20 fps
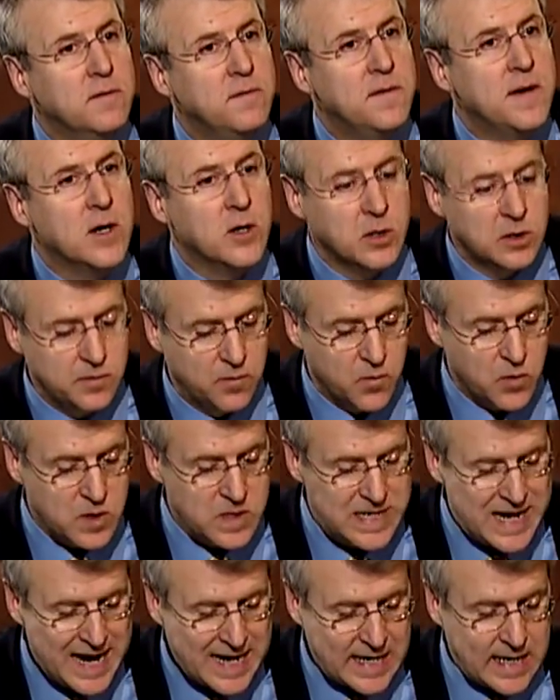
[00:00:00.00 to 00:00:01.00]
affairs for
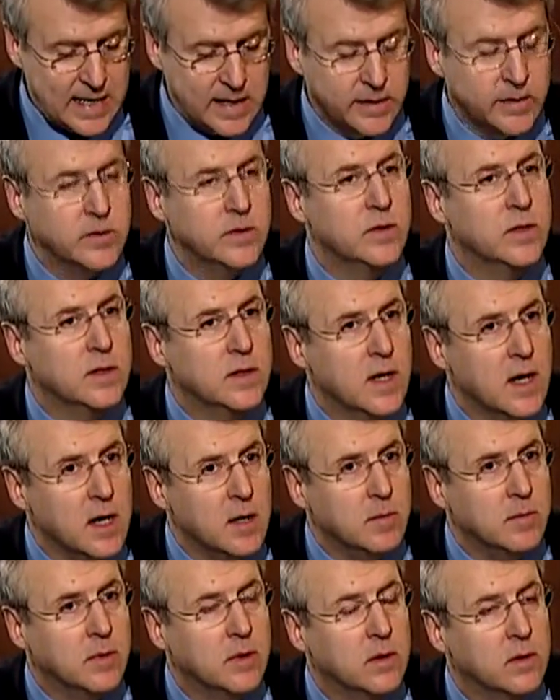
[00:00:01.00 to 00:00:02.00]
decades to
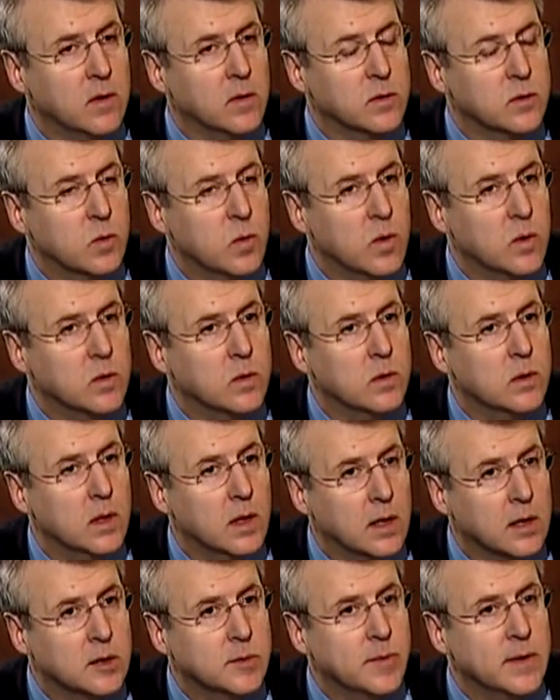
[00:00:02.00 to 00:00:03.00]
come," close quote.
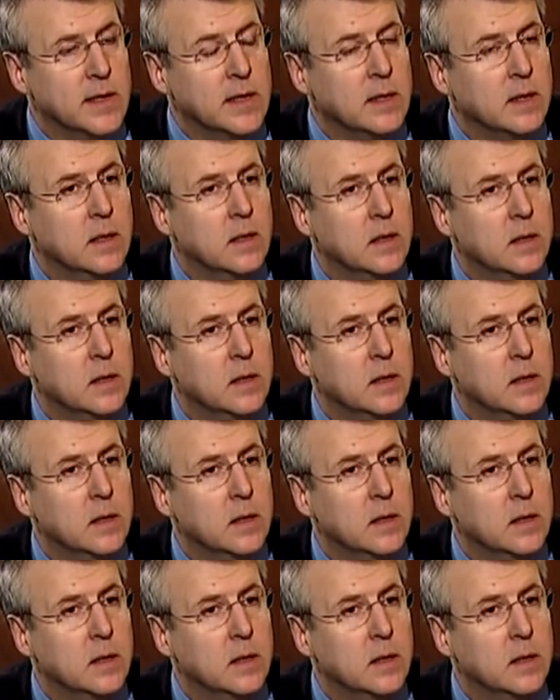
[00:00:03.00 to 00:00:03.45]
Explain.